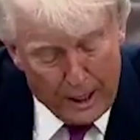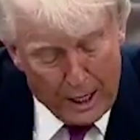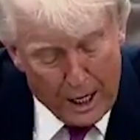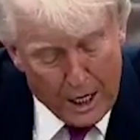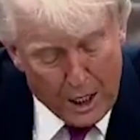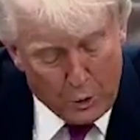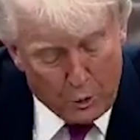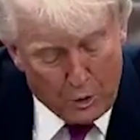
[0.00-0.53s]

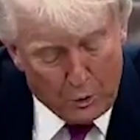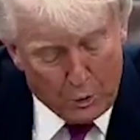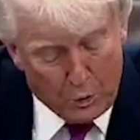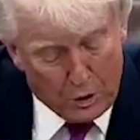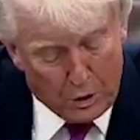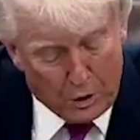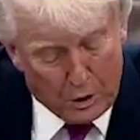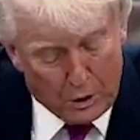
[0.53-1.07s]
And we
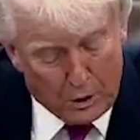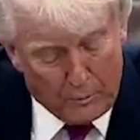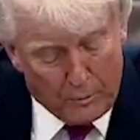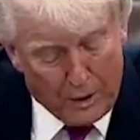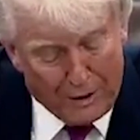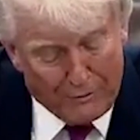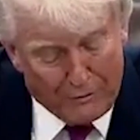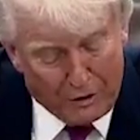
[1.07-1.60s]
will
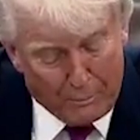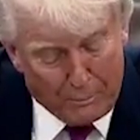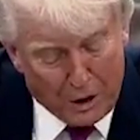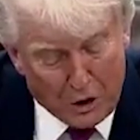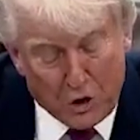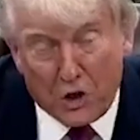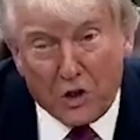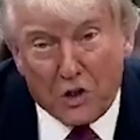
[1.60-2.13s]
have the
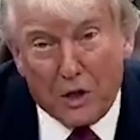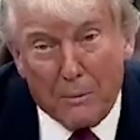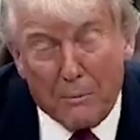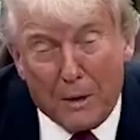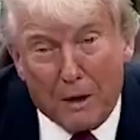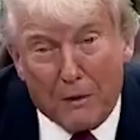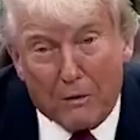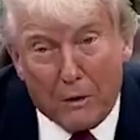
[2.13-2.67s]
best
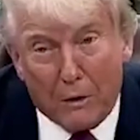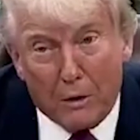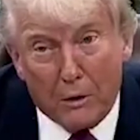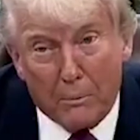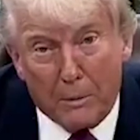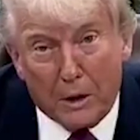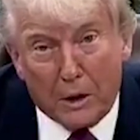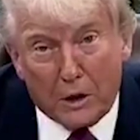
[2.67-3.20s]
system ever
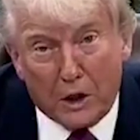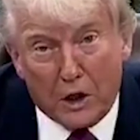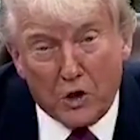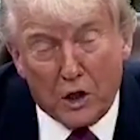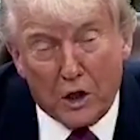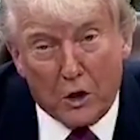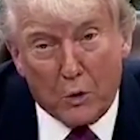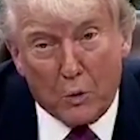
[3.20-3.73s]
built. As
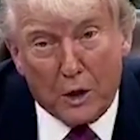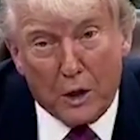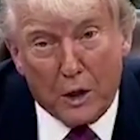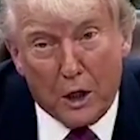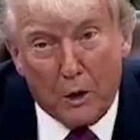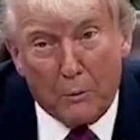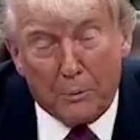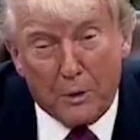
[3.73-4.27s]
you know, we
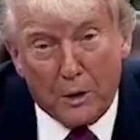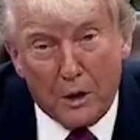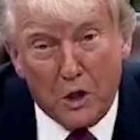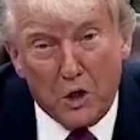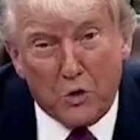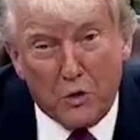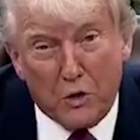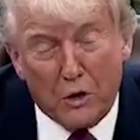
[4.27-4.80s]
helped
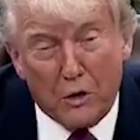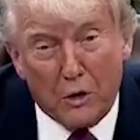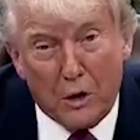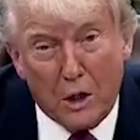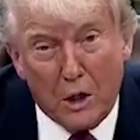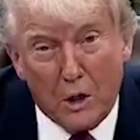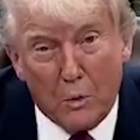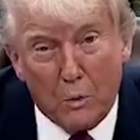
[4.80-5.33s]
Israel
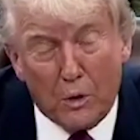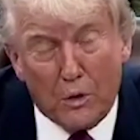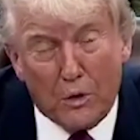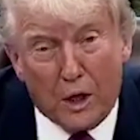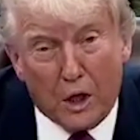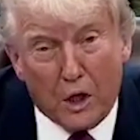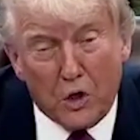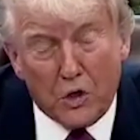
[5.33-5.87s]
with
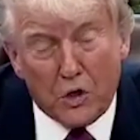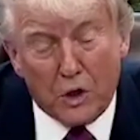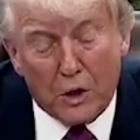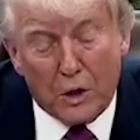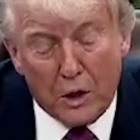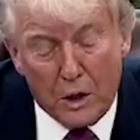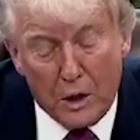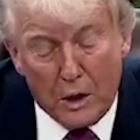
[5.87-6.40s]
theirs,
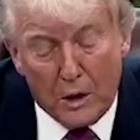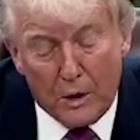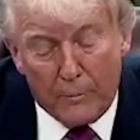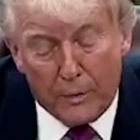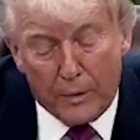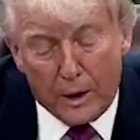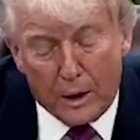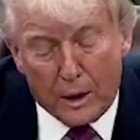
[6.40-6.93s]
and
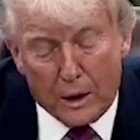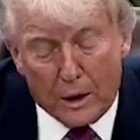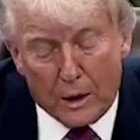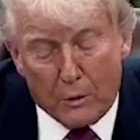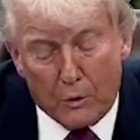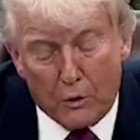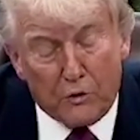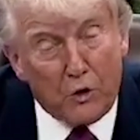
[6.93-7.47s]

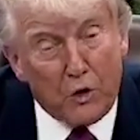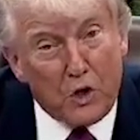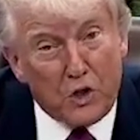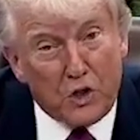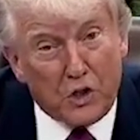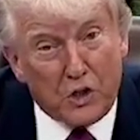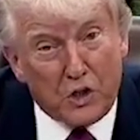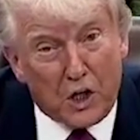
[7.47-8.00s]
it was very
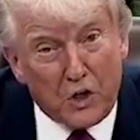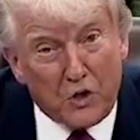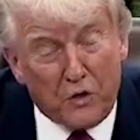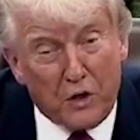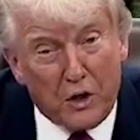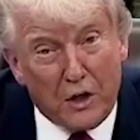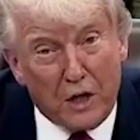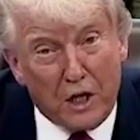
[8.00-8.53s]

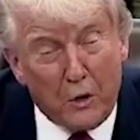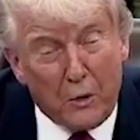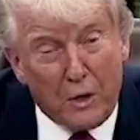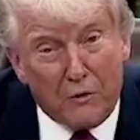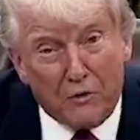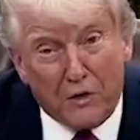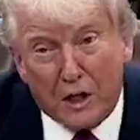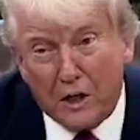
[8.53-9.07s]
successful. And now we
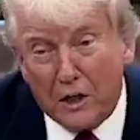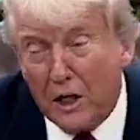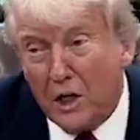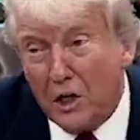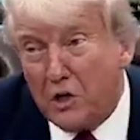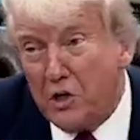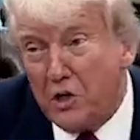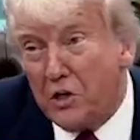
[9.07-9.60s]
have
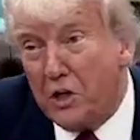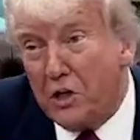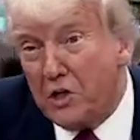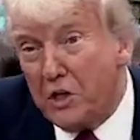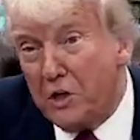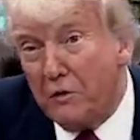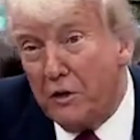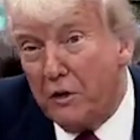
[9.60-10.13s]
technology
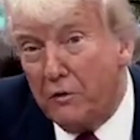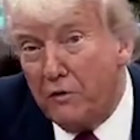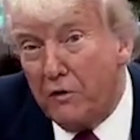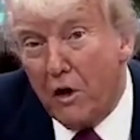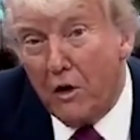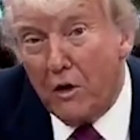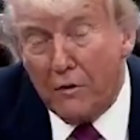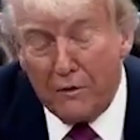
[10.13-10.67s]
that's even
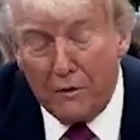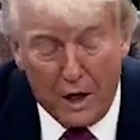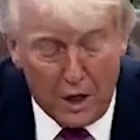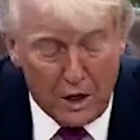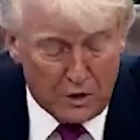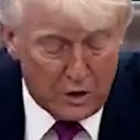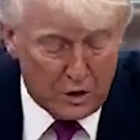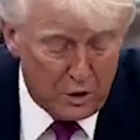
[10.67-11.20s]
far
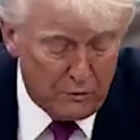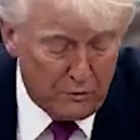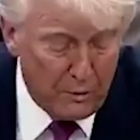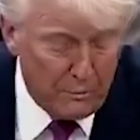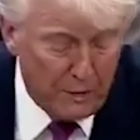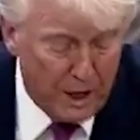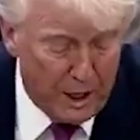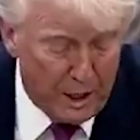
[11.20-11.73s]
advanced
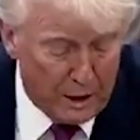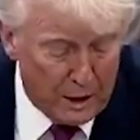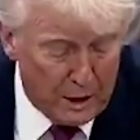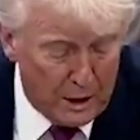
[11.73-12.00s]
from that,